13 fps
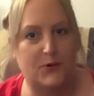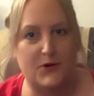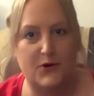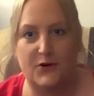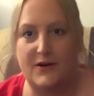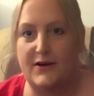
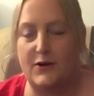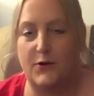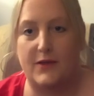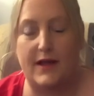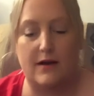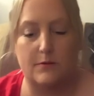you already know
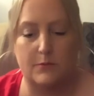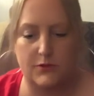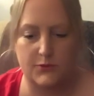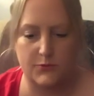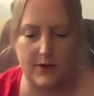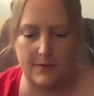the
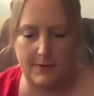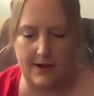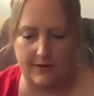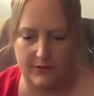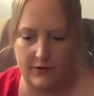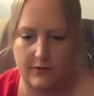animals run back there